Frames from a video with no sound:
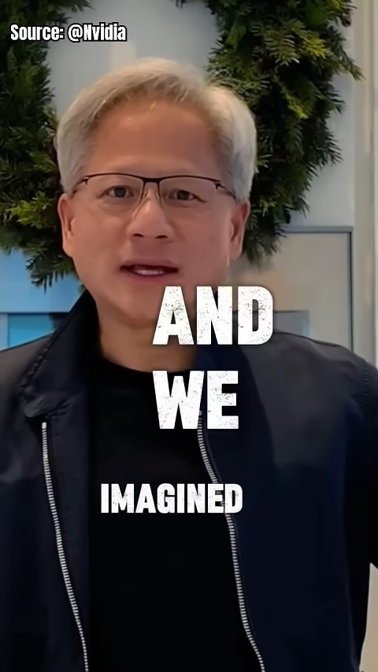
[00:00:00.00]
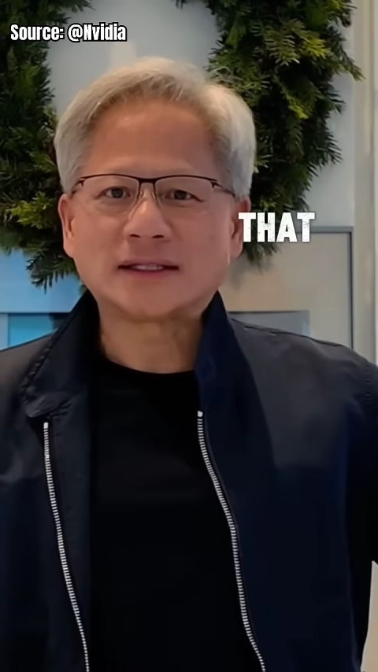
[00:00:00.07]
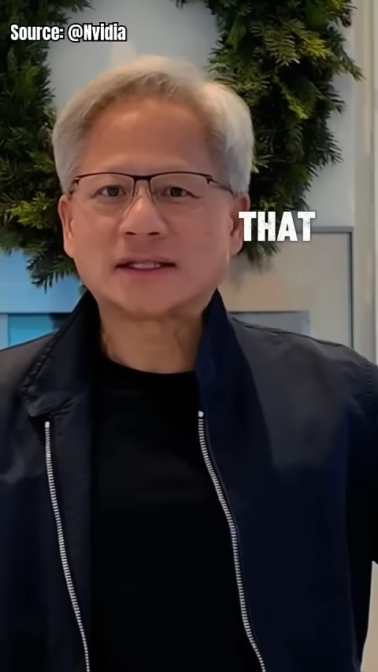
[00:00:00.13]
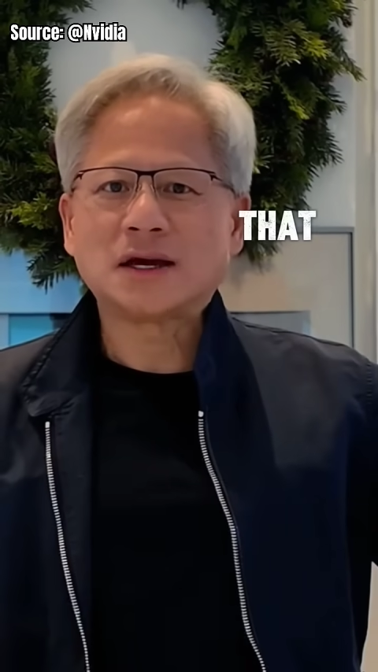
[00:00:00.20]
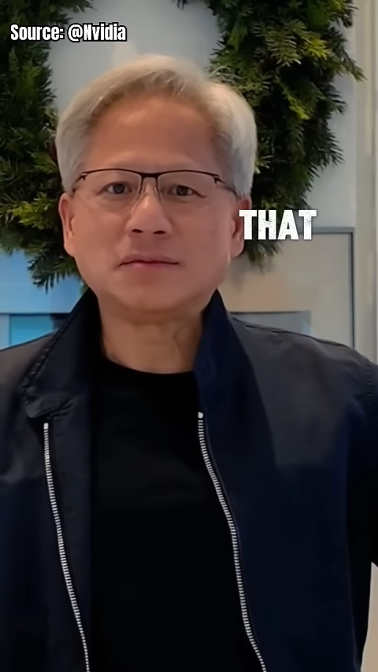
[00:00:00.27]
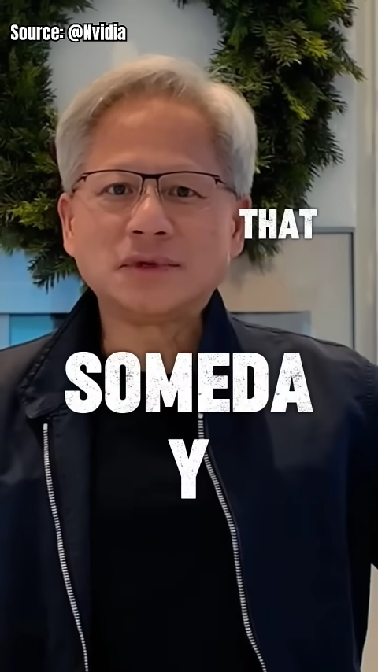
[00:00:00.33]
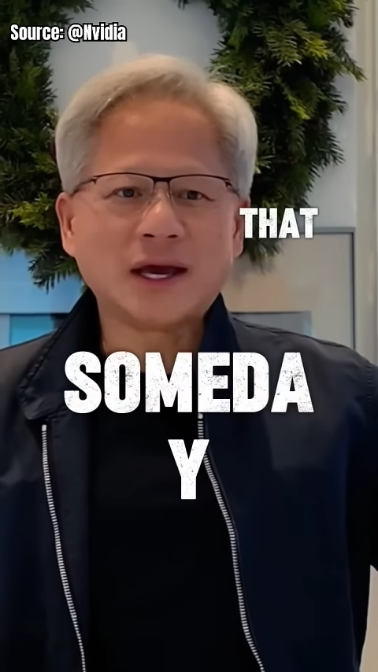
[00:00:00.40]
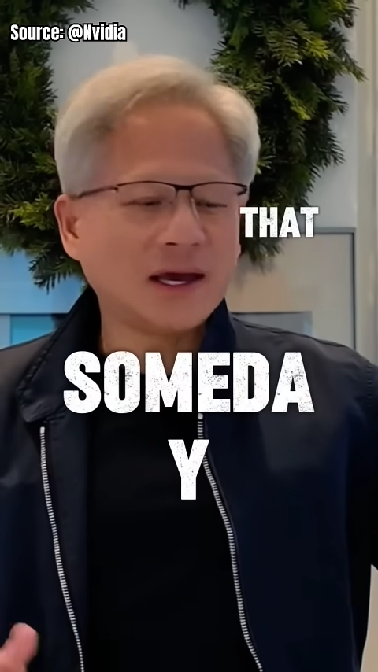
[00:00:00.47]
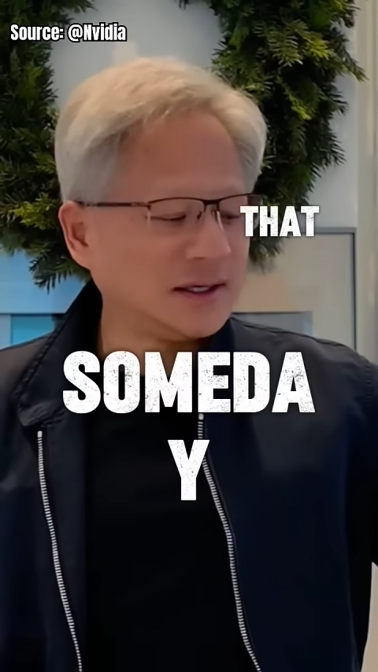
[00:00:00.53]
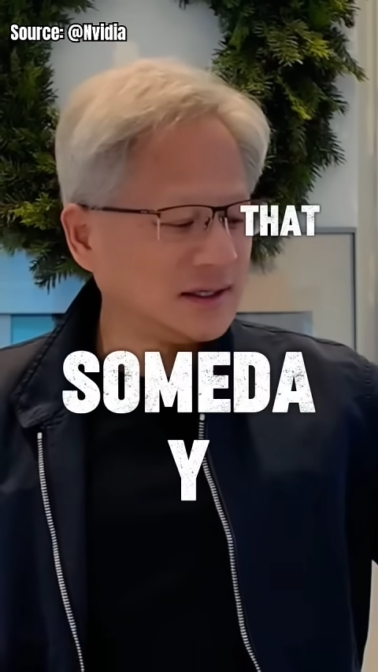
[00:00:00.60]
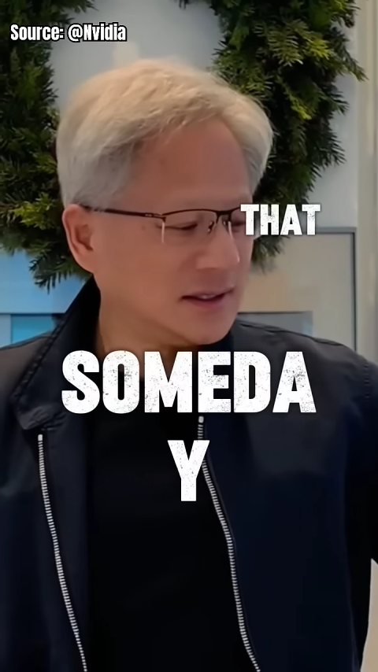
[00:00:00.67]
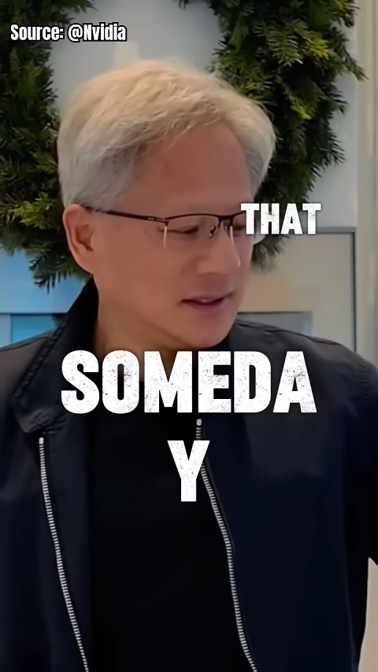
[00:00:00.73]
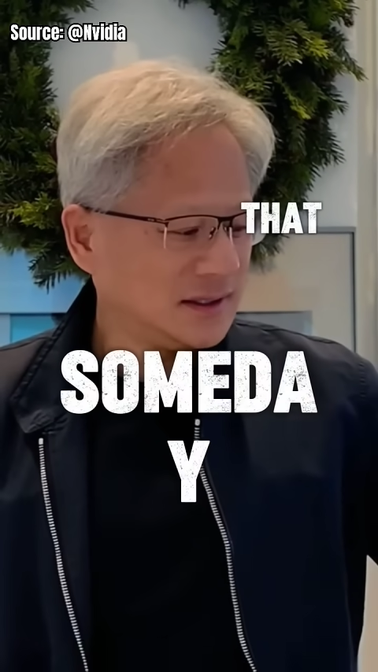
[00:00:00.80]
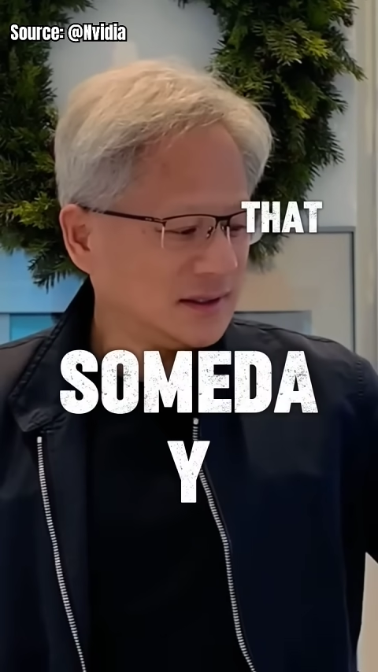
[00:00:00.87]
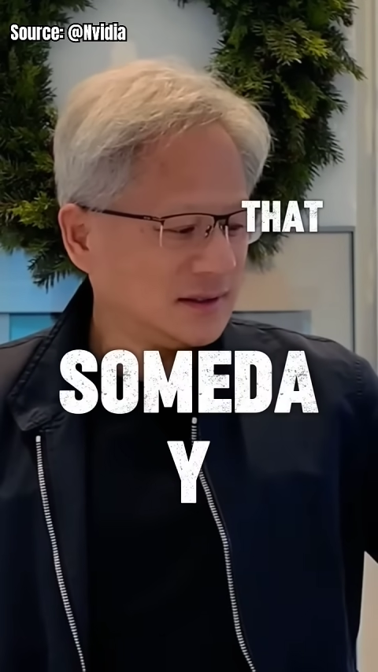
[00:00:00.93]
that
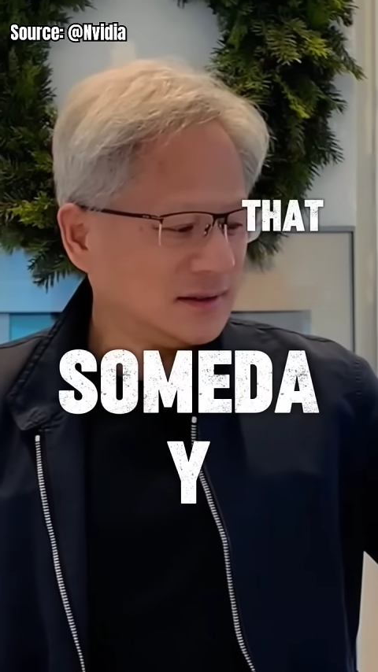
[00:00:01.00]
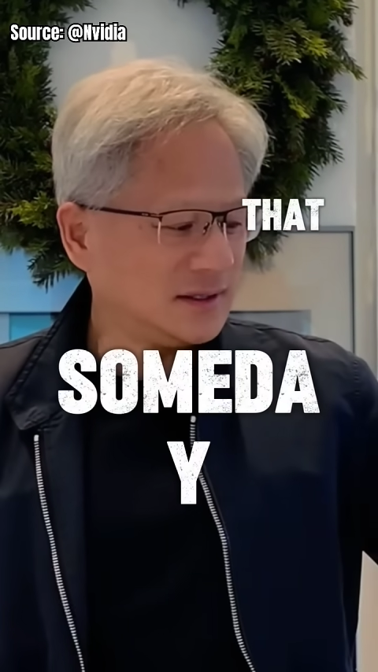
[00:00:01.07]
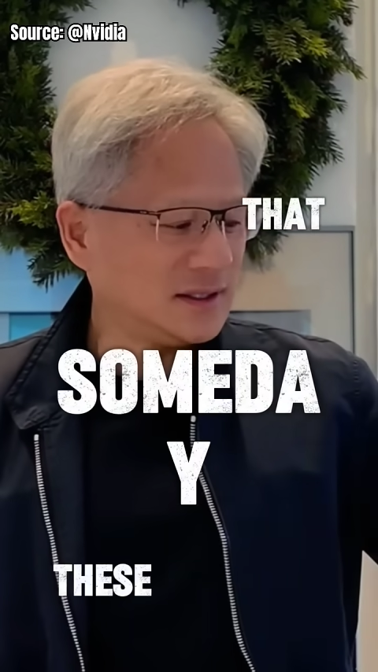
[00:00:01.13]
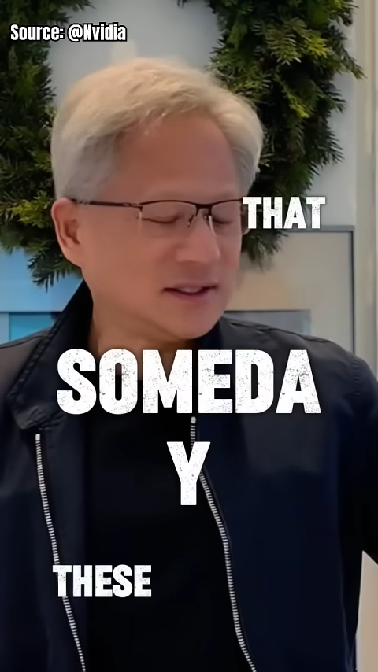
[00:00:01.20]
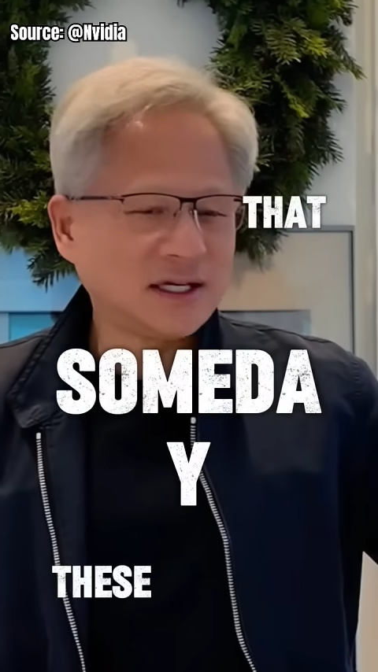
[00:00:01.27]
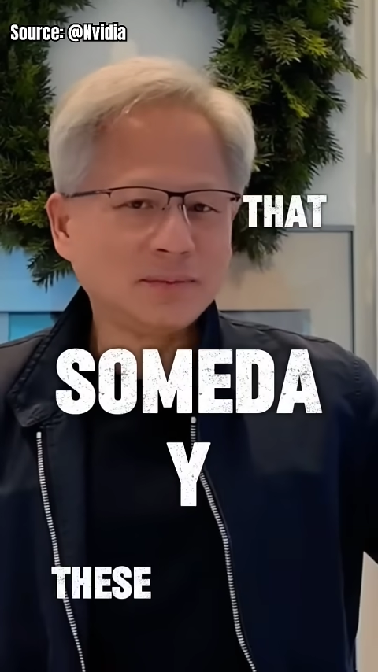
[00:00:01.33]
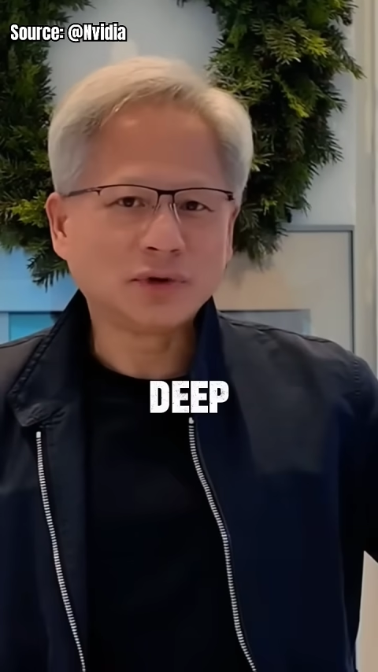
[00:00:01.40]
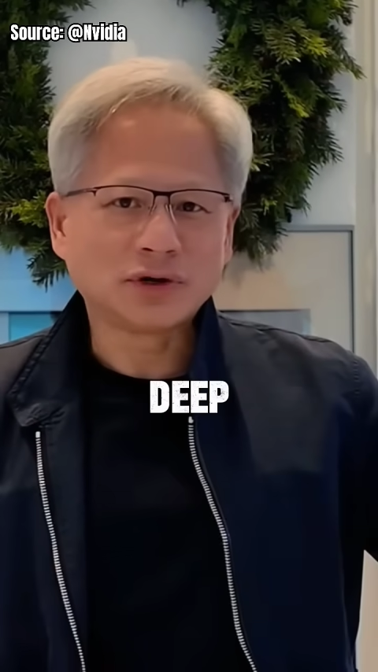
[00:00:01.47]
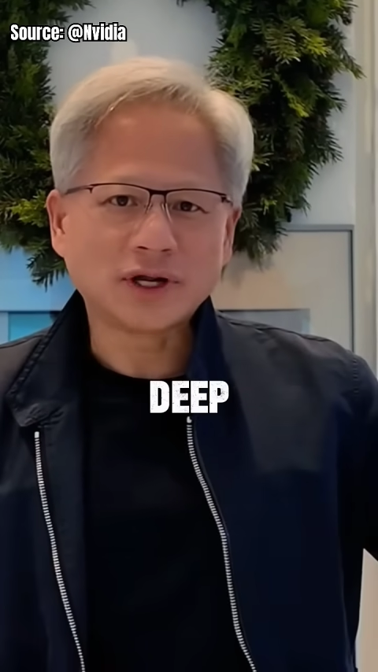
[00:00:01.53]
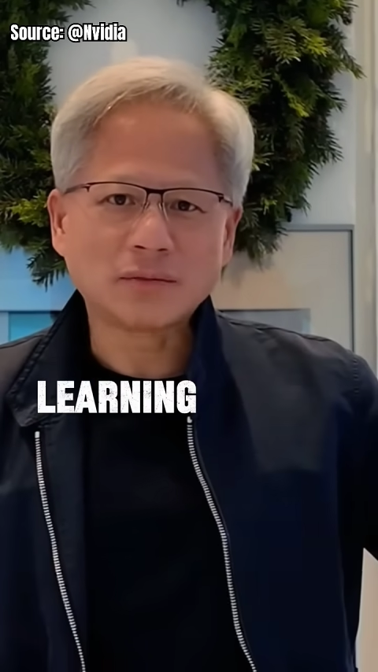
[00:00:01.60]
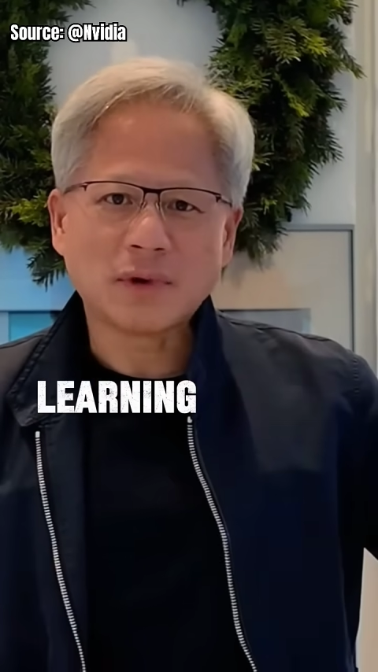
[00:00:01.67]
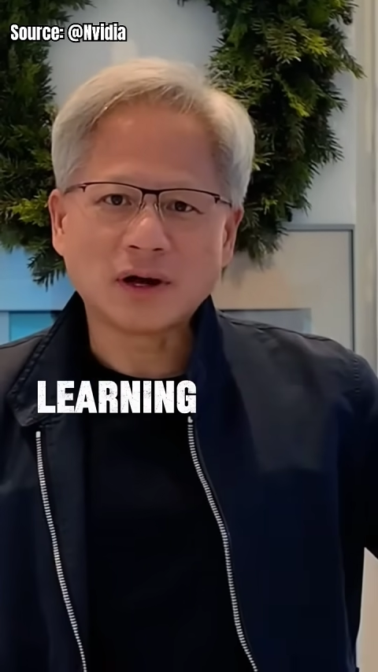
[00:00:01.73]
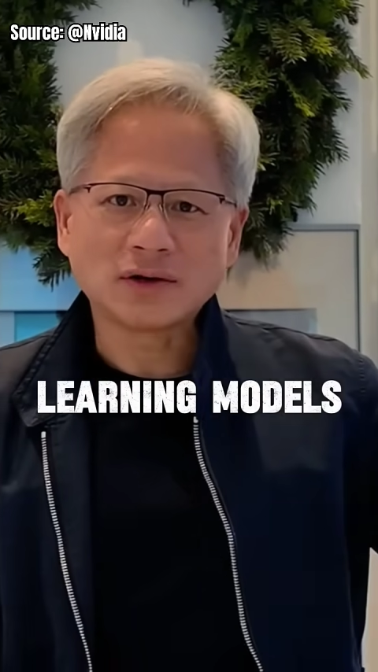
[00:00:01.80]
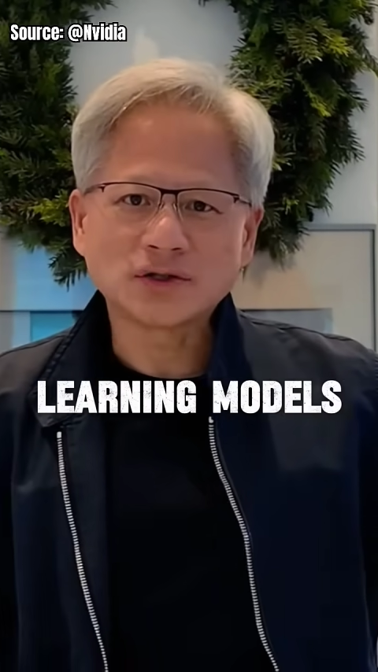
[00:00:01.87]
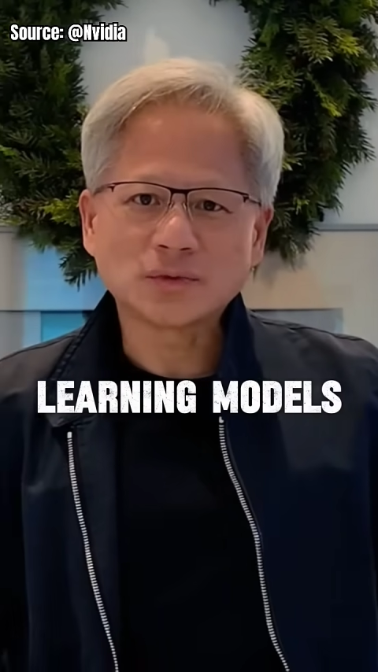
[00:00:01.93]
someday these deep learning